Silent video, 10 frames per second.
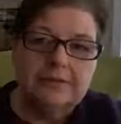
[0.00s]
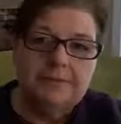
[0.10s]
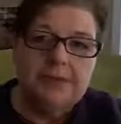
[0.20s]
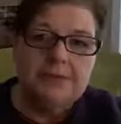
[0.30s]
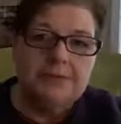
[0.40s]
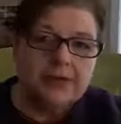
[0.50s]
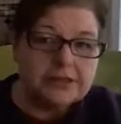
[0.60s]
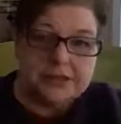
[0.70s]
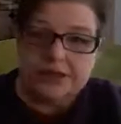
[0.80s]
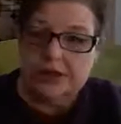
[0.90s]
the
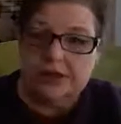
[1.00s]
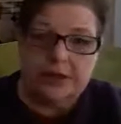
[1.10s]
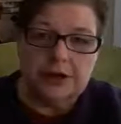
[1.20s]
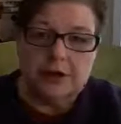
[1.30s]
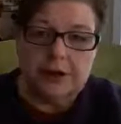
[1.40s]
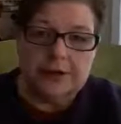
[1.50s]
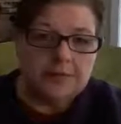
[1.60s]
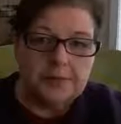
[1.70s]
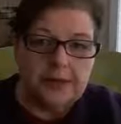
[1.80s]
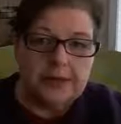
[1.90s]
message didn't go to
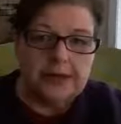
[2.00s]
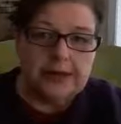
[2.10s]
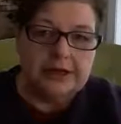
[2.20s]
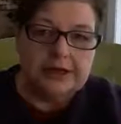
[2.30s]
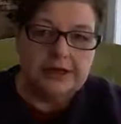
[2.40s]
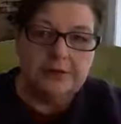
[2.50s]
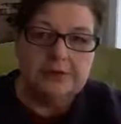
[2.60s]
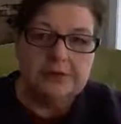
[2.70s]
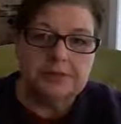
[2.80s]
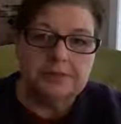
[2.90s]
everybody it needed to go
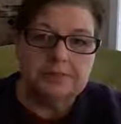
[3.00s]
to.